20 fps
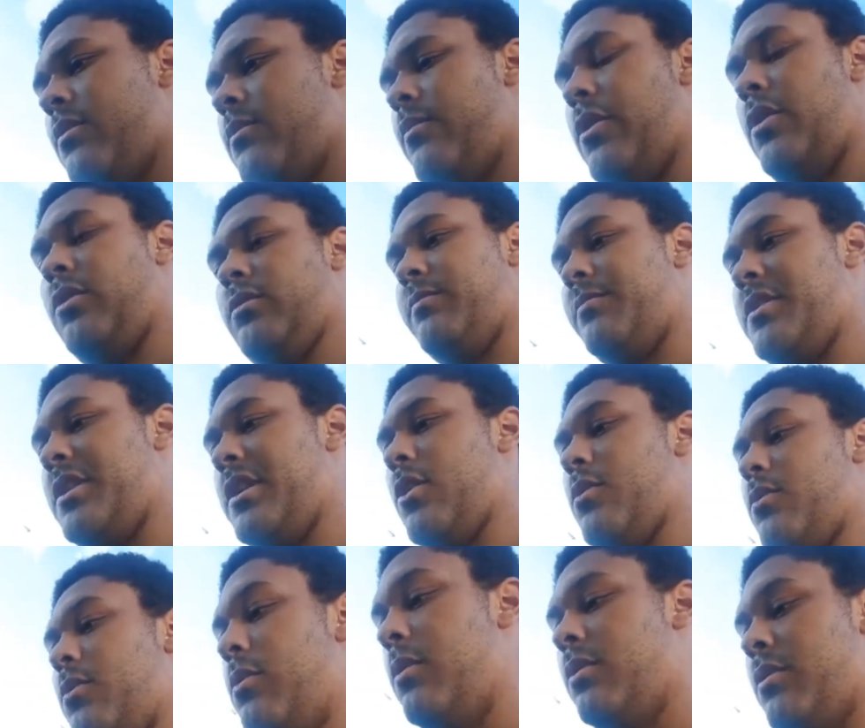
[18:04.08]
well, you
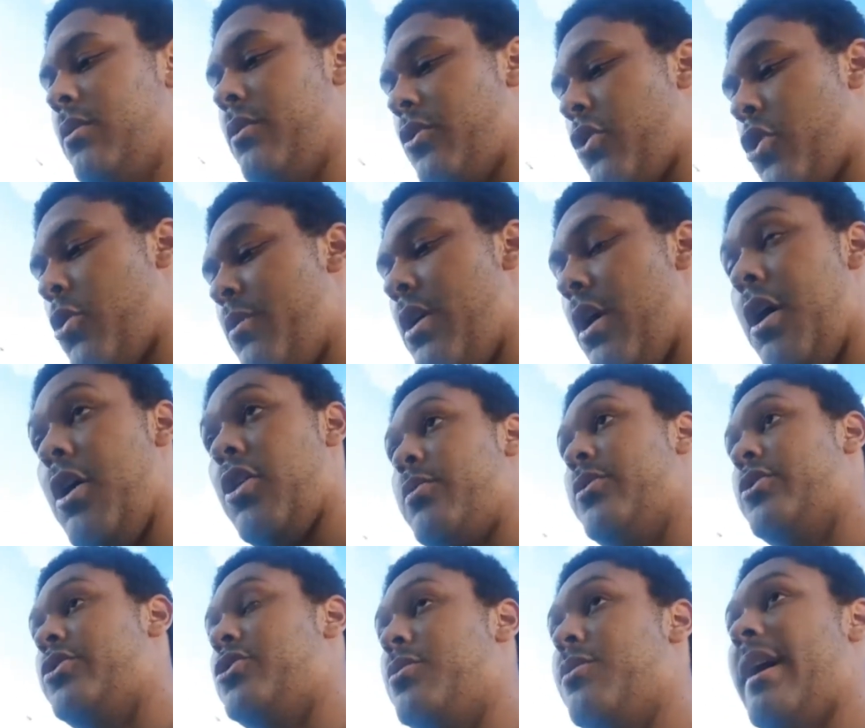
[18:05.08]
know, who on earth
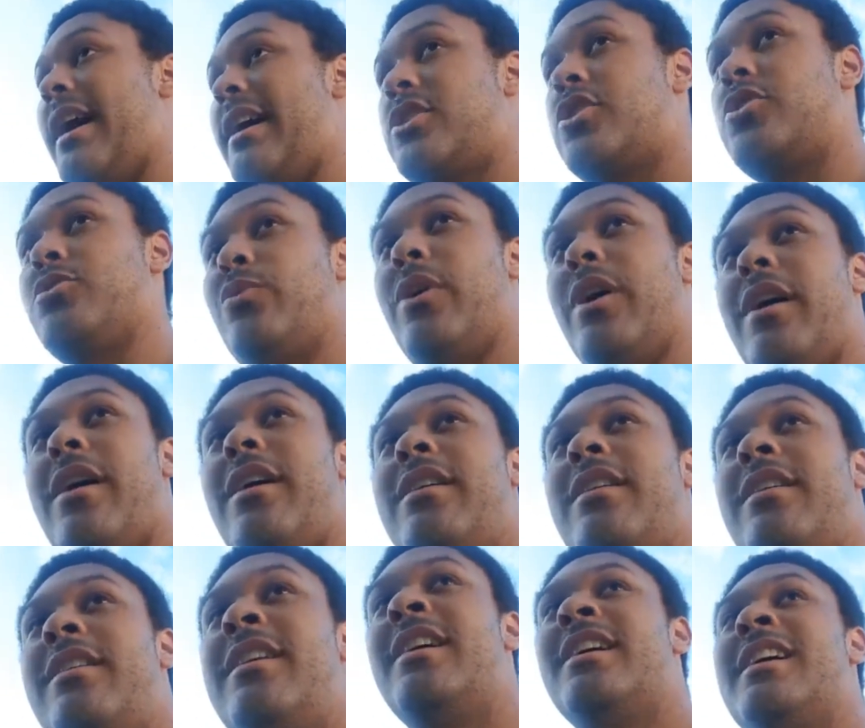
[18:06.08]
would do that to
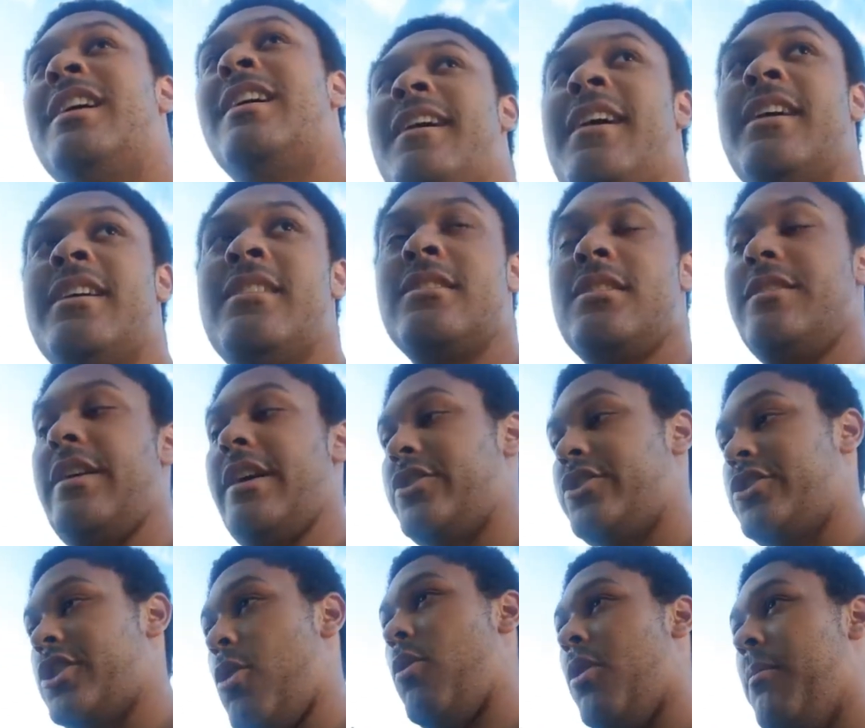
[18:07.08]
their
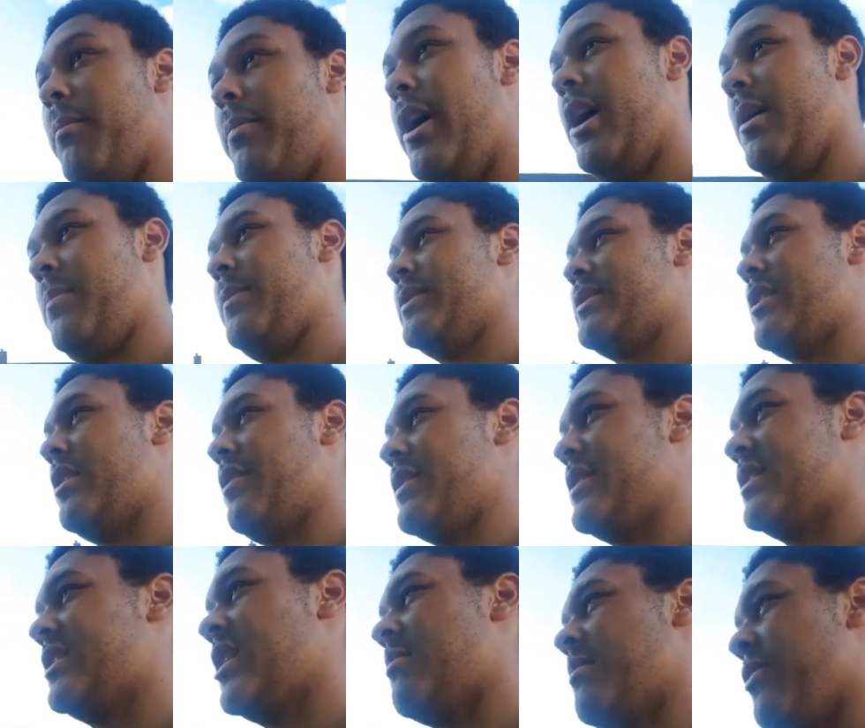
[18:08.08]
show on purpose? I know
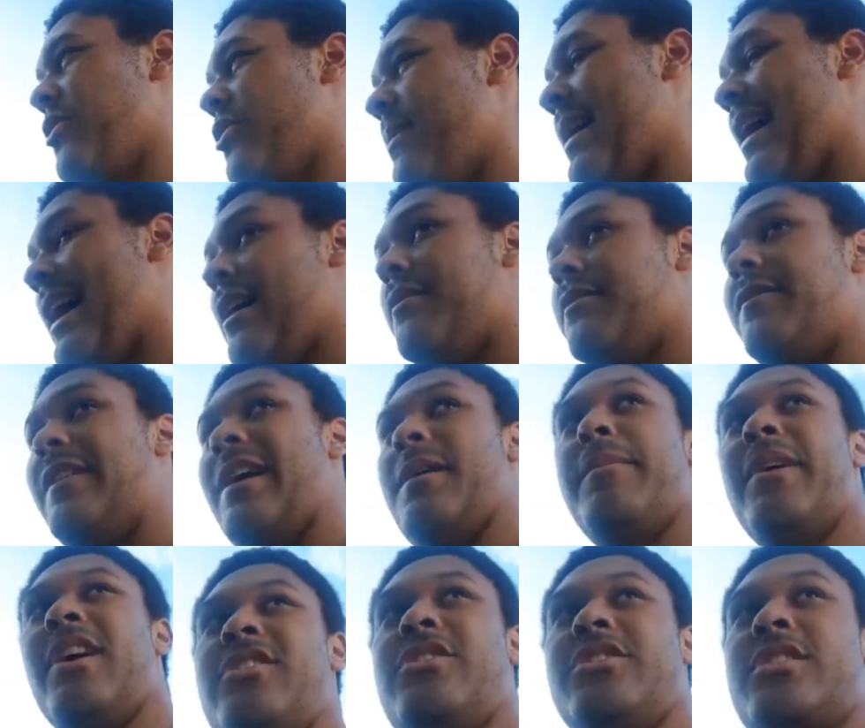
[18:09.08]
that some of them have their
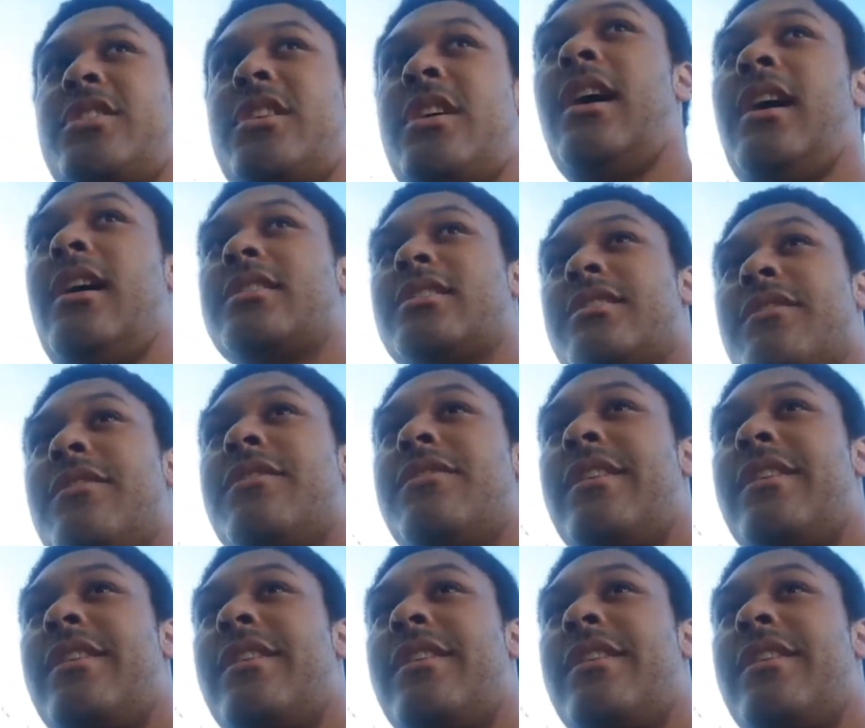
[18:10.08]
budgets cut and